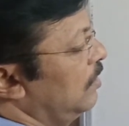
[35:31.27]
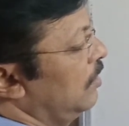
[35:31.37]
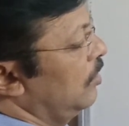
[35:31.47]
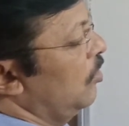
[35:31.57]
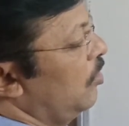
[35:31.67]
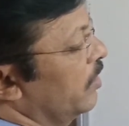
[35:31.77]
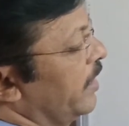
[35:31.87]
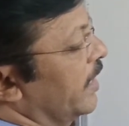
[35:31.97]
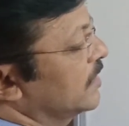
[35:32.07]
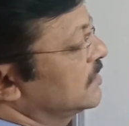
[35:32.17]
log
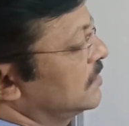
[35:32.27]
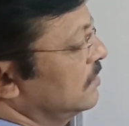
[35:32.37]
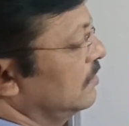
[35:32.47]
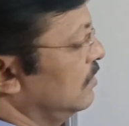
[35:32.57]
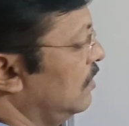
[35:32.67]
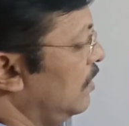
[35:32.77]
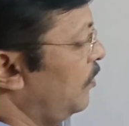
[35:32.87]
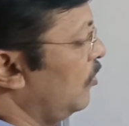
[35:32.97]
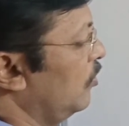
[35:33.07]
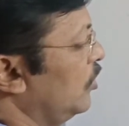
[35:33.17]
x
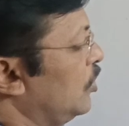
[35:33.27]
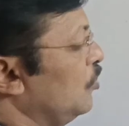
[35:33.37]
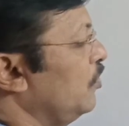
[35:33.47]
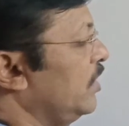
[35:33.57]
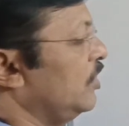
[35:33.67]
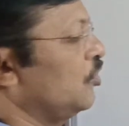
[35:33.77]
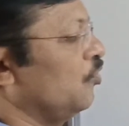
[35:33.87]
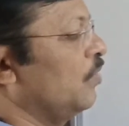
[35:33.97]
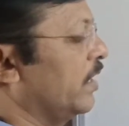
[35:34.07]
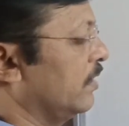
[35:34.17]
upon 2
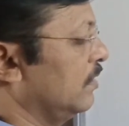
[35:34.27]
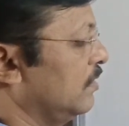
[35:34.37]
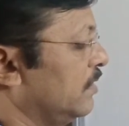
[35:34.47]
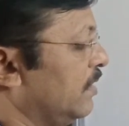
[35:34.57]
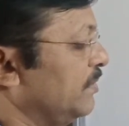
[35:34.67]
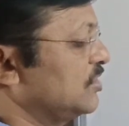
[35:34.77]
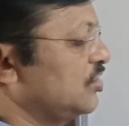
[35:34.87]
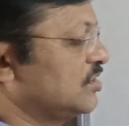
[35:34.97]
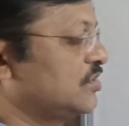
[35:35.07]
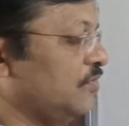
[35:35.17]
into 1, that means
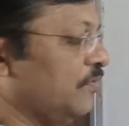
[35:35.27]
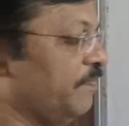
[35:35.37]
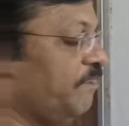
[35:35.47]
just 2.